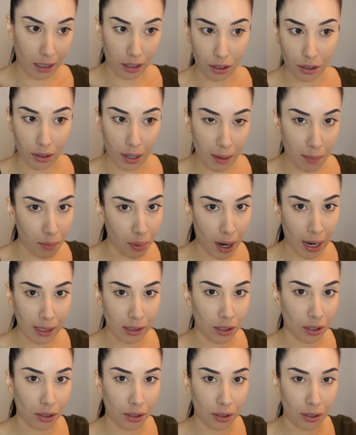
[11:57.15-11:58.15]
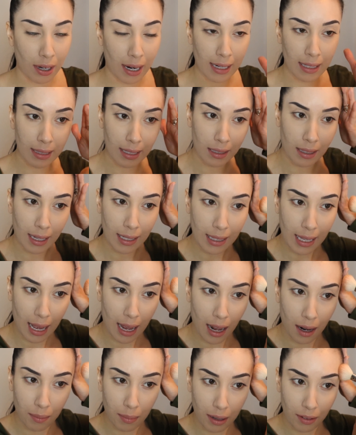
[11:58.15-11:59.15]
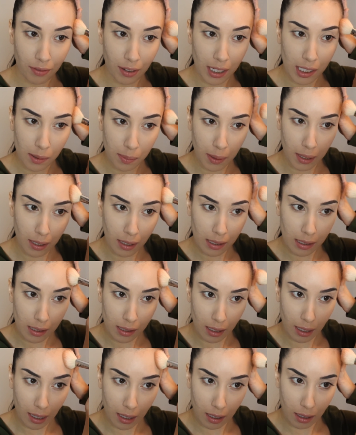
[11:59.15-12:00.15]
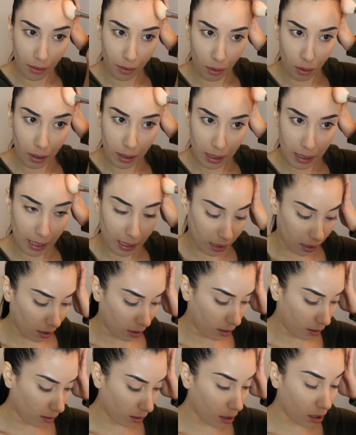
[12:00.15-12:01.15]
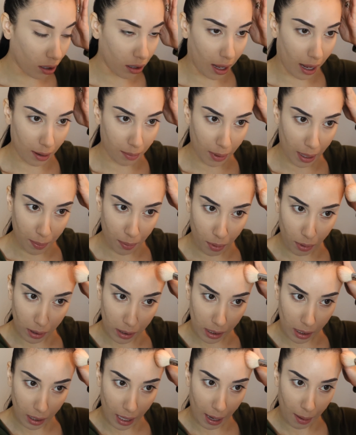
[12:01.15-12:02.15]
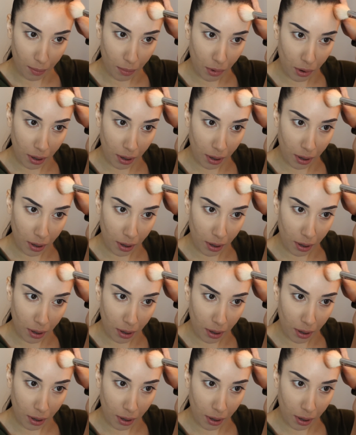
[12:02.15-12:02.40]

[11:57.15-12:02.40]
bronzers or anything like that on my face because of course that's going to clog my pores a lot